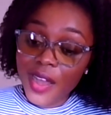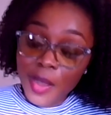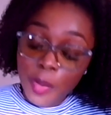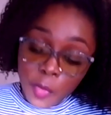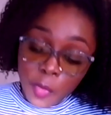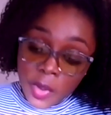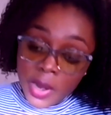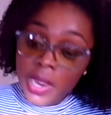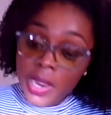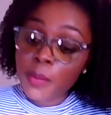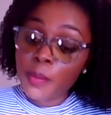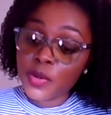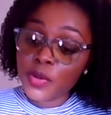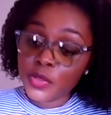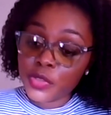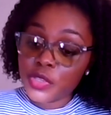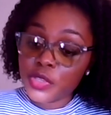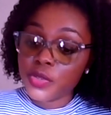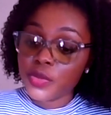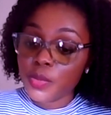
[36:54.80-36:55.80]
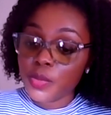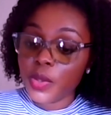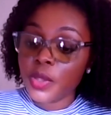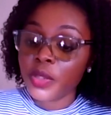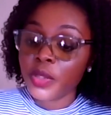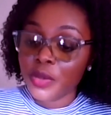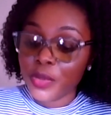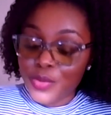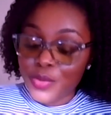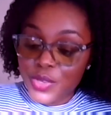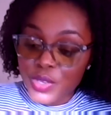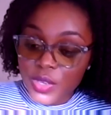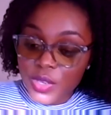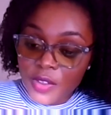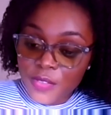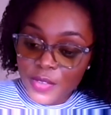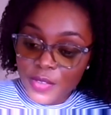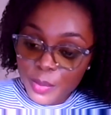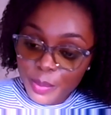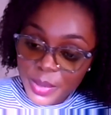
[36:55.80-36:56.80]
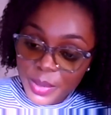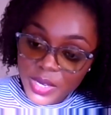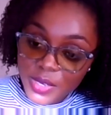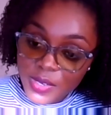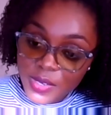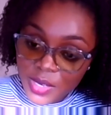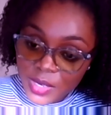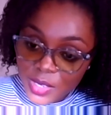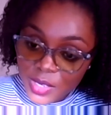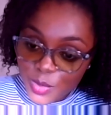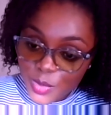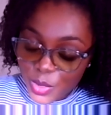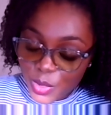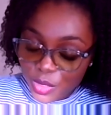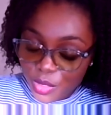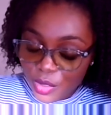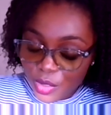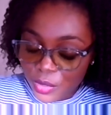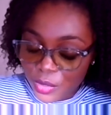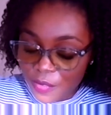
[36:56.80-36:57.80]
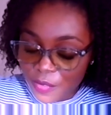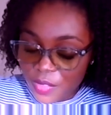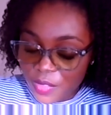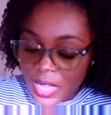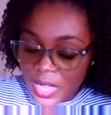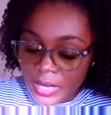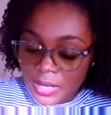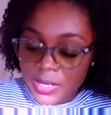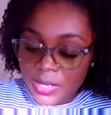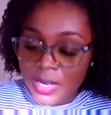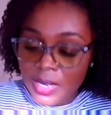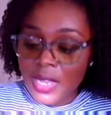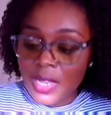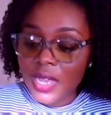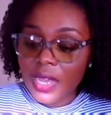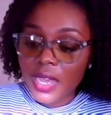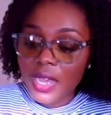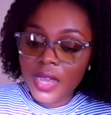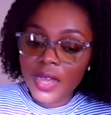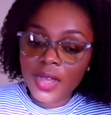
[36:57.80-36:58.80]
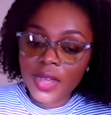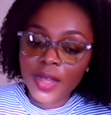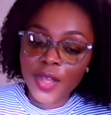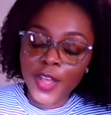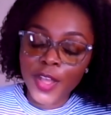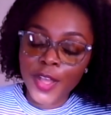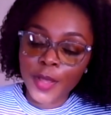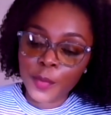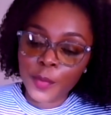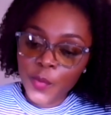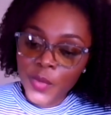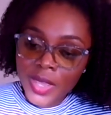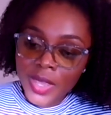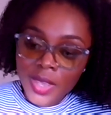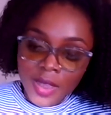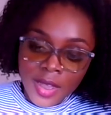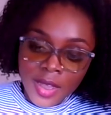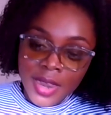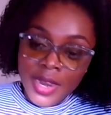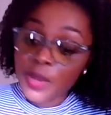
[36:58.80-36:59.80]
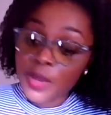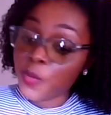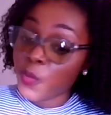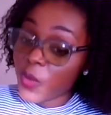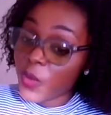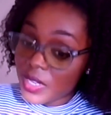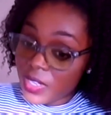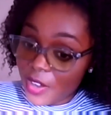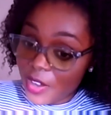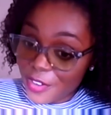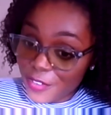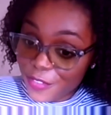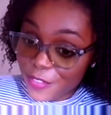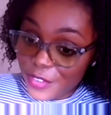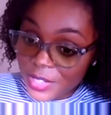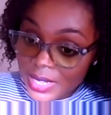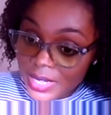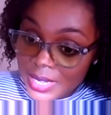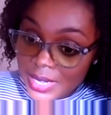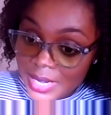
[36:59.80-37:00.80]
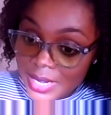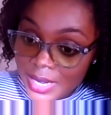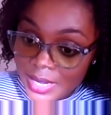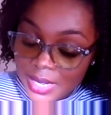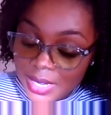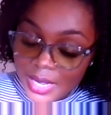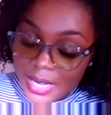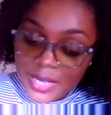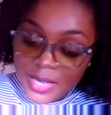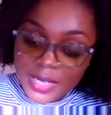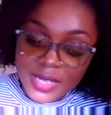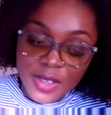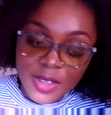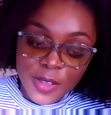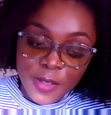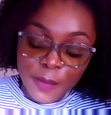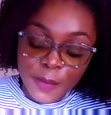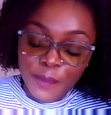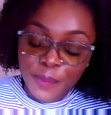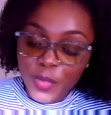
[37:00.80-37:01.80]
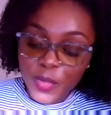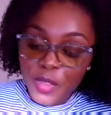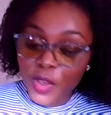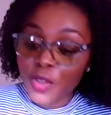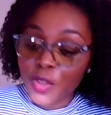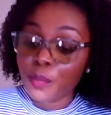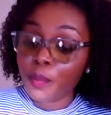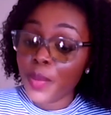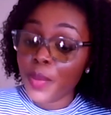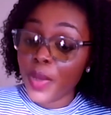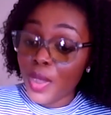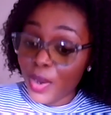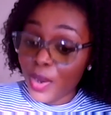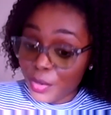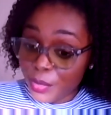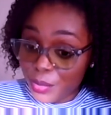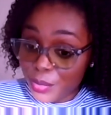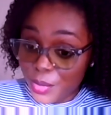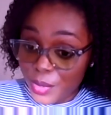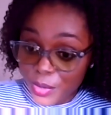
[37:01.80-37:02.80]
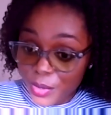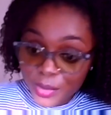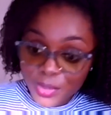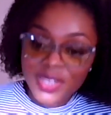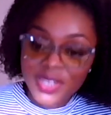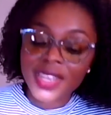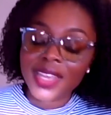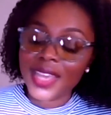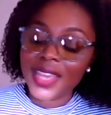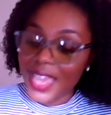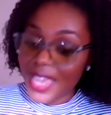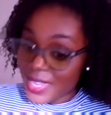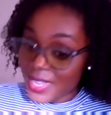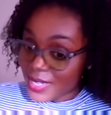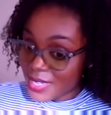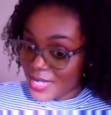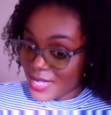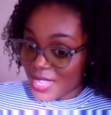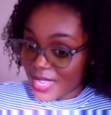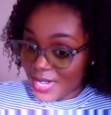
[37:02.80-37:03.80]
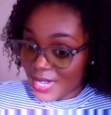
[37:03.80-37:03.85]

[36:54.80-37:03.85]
We're able to, serve our patients with all of that. We are in West Hartford, Connecticut, on Park Road, hence the